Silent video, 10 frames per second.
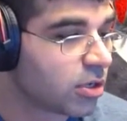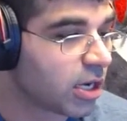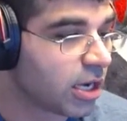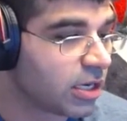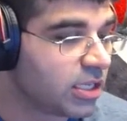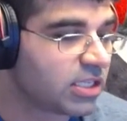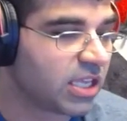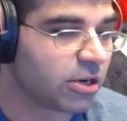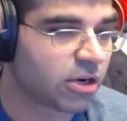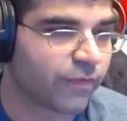Needs the
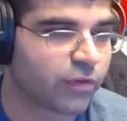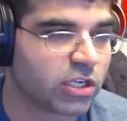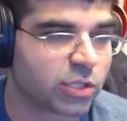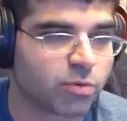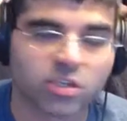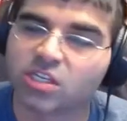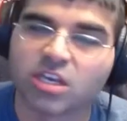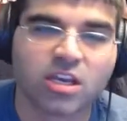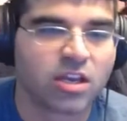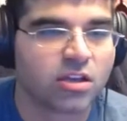internet for esports.
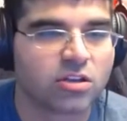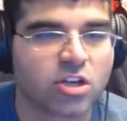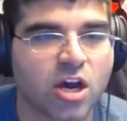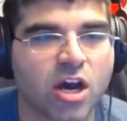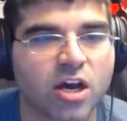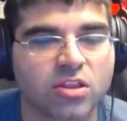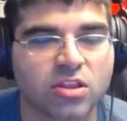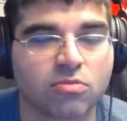Nah,